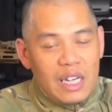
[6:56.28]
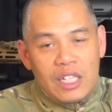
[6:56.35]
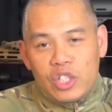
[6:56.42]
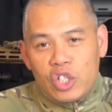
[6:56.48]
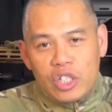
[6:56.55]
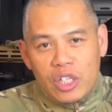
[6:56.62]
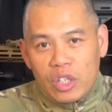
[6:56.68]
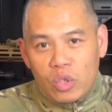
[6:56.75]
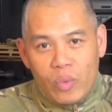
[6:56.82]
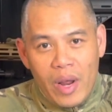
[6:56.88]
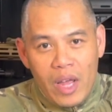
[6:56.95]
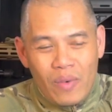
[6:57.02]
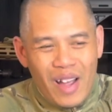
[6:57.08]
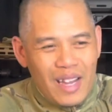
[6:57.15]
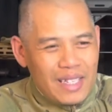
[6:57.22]
it's just a
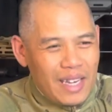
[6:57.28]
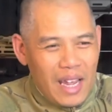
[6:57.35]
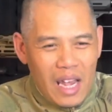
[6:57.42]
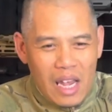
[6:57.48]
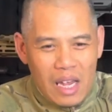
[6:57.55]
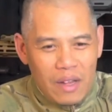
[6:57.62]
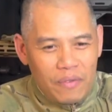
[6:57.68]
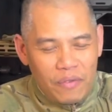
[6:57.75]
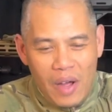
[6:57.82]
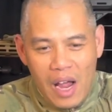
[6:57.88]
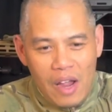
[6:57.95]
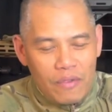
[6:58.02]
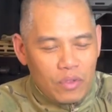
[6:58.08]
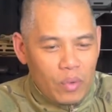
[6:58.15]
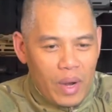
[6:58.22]
thread, right? It's an
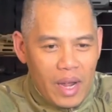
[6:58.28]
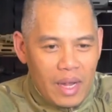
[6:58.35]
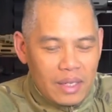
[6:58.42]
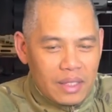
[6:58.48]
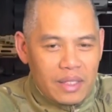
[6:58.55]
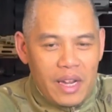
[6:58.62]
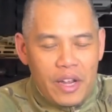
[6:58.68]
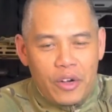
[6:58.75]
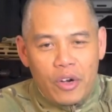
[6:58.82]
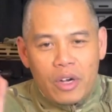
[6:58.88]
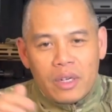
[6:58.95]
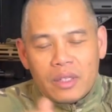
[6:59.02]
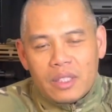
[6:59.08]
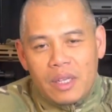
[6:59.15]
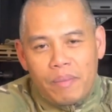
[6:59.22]
A5 thread,
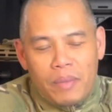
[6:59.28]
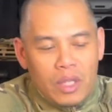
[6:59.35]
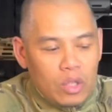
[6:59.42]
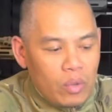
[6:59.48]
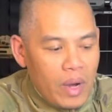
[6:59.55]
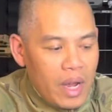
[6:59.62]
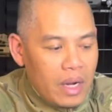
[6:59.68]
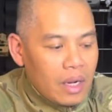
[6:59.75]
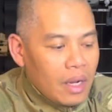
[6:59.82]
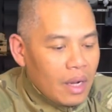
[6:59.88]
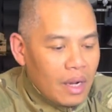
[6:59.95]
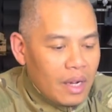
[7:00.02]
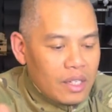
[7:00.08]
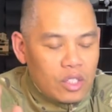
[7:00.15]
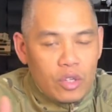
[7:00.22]
standard Tippmann thread,
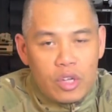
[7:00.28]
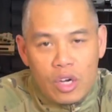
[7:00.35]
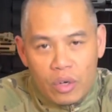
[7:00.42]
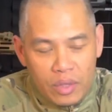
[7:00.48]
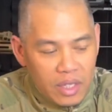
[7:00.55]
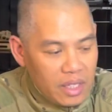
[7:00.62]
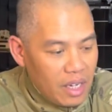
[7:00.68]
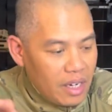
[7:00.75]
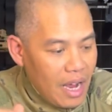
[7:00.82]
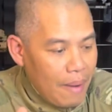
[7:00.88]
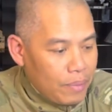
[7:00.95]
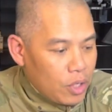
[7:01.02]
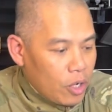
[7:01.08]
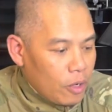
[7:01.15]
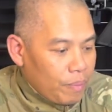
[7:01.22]
so you don't need the
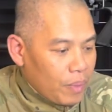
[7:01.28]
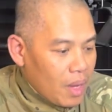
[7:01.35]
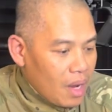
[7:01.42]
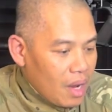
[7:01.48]
adapter.